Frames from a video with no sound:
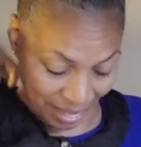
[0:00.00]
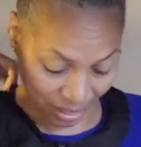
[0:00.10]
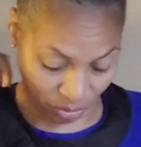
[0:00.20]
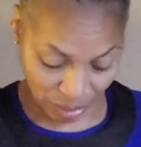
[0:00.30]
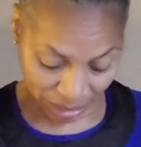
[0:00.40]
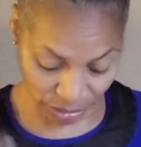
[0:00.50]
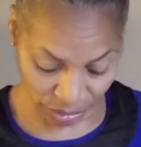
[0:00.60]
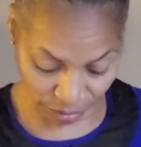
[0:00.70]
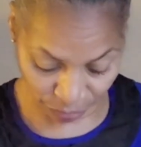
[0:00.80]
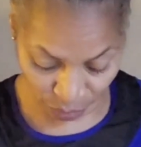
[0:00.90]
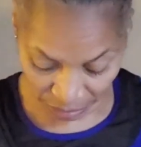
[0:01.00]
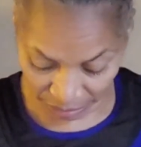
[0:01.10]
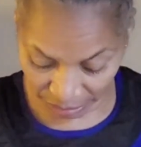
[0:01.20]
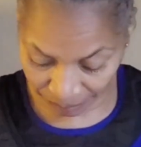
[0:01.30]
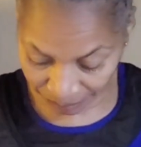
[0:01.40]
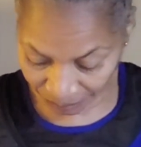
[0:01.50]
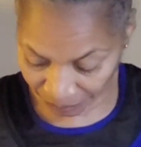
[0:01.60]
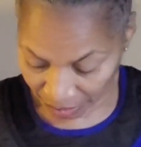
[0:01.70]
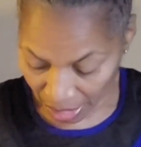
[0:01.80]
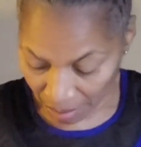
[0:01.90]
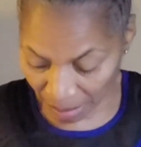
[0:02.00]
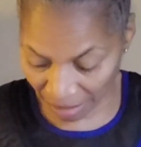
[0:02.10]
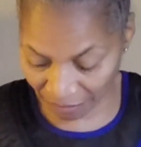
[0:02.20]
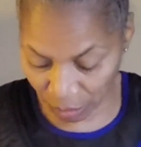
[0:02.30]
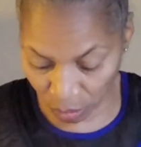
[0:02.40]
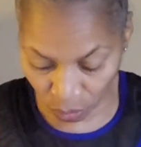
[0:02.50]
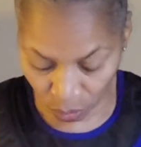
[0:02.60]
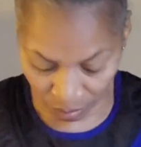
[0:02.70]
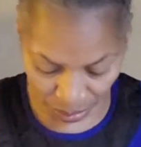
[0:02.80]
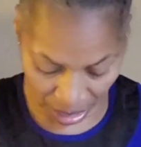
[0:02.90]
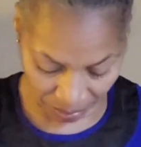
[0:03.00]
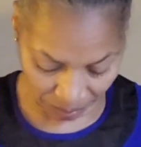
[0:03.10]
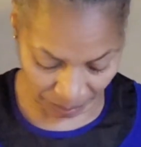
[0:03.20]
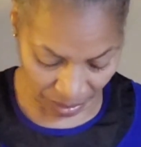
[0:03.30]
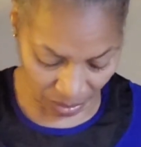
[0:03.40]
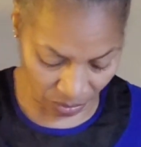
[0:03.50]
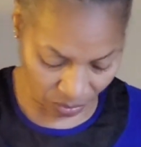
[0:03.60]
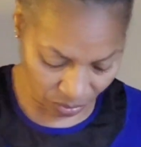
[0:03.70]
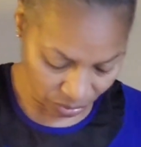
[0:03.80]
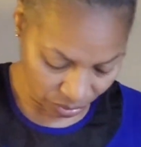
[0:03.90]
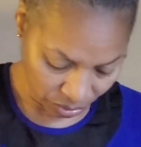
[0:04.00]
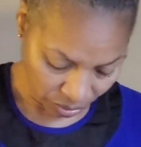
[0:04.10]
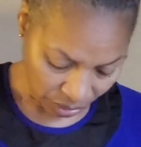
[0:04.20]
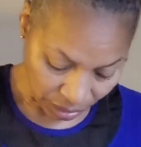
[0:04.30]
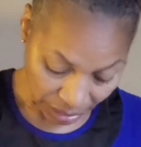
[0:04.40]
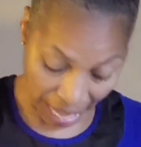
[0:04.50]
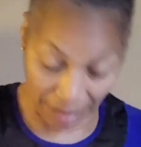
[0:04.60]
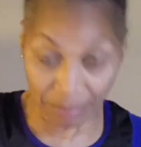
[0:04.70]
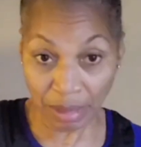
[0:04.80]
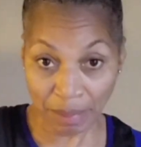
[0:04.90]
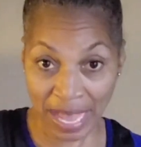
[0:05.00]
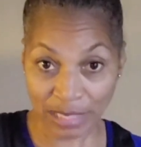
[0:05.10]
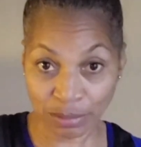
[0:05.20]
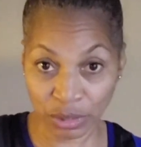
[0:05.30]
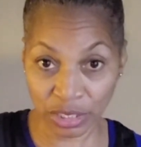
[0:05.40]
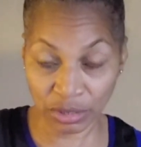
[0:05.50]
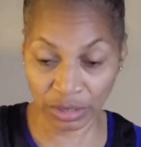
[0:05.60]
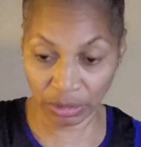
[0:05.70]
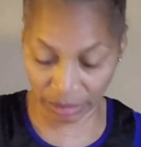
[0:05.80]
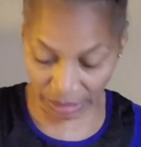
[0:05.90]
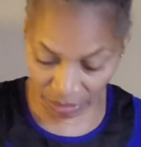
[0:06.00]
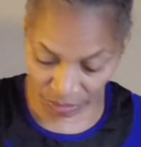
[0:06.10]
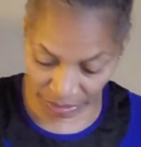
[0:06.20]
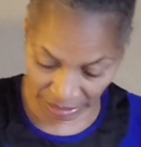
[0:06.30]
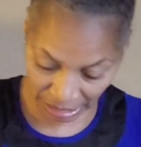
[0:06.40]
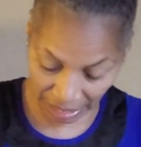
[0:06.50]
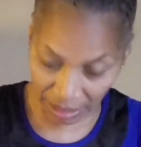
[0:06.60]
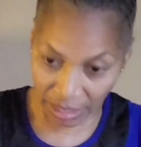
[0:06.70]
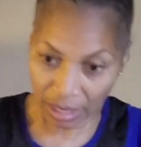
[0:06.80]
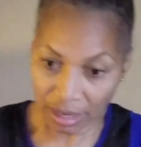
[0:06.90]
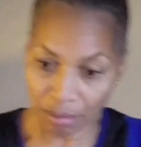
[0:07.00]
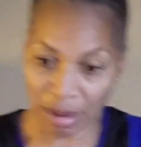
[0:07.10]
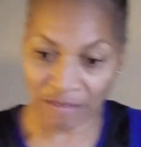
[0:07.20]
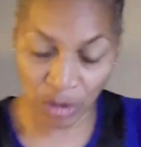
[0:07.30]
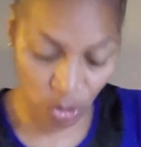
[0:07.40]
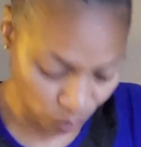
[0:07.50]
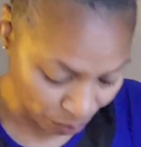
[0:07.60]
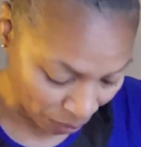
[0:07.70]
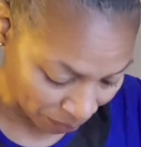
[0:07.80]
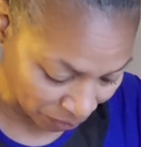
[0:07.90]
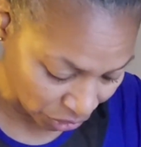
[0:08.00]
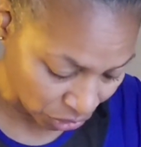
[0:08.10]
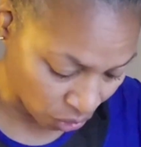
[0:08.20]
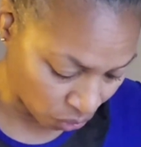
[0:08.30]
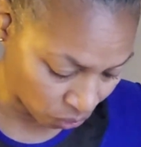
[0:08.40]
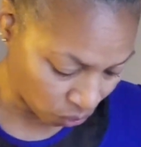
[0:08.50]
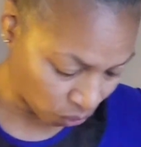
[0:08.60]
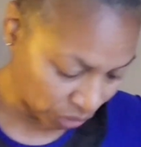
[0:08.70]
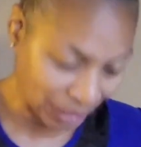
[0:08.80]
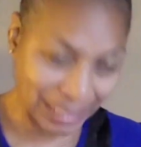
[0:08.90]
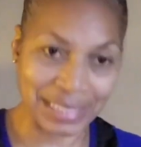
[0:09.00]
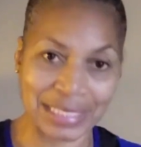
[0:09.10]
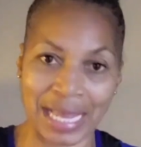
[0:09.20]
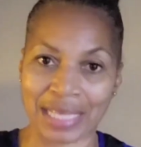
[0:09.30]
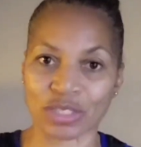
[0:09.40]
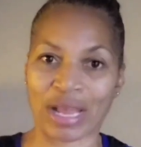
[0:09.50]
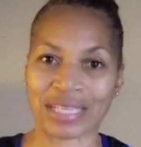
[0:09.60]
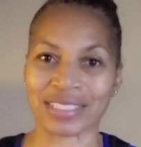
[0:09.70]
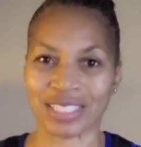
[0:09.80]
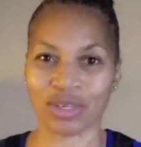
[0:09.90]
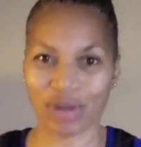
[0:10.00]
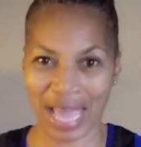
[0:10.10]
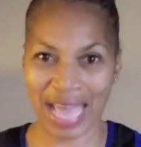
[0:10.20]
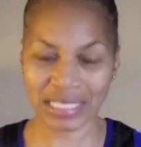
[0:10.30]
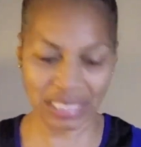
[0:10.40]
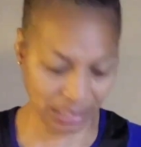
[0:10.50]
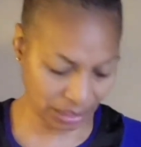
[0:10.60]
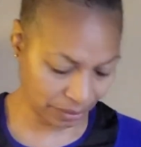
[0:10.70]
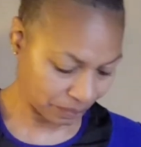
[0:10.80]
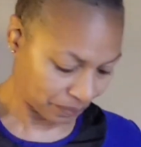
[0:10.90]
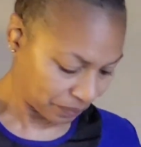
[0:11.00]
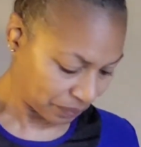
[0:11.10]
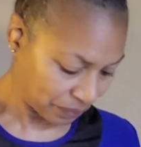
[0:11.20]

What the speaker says: the bag around to the front. My phone would probably go, not my passport is still the only thing on this side. My phone would probably just go on the inside so I can still access it.